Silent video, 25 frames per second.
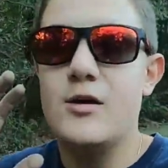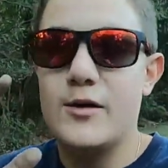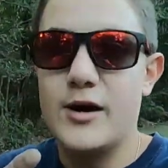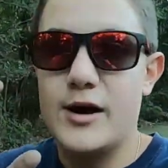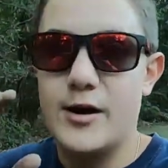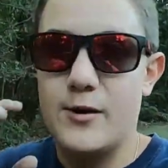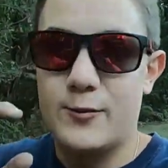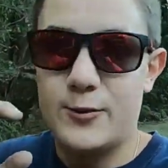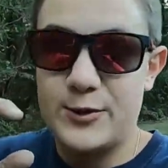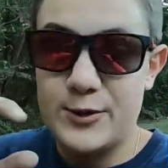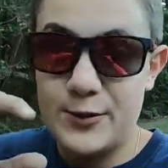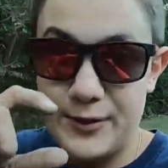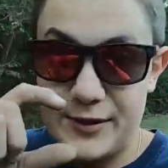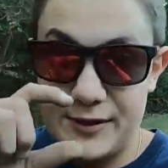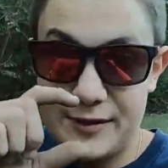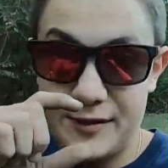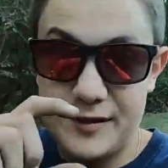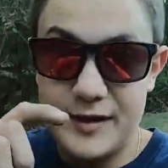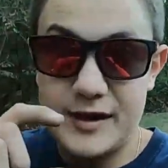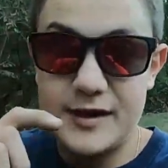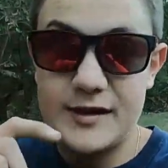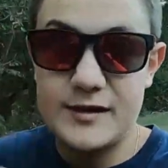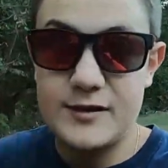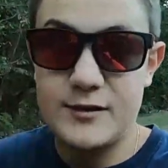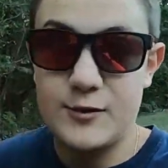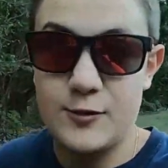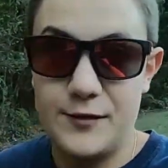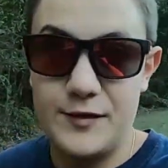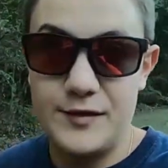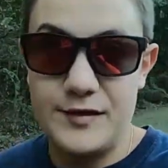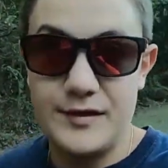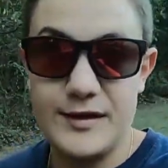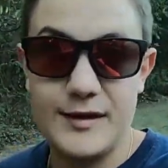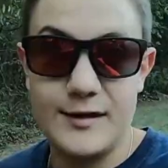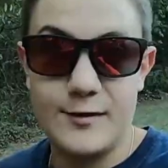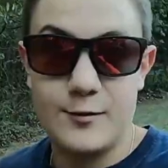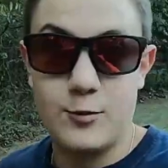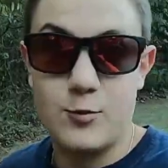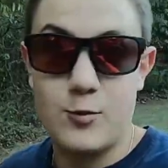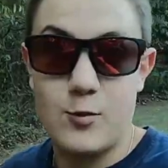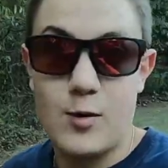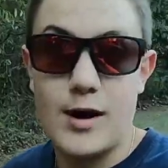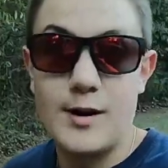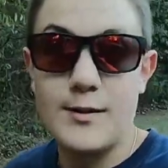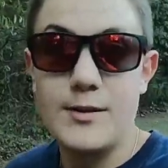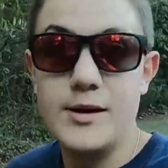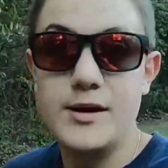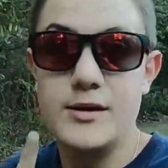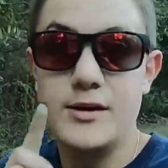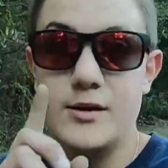that there's at least
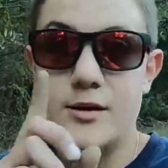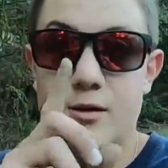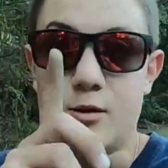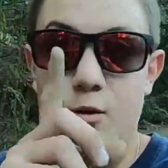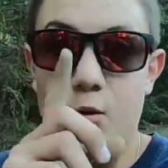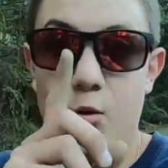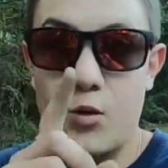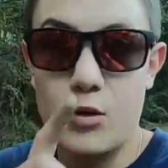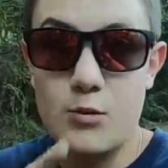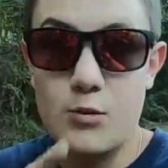one or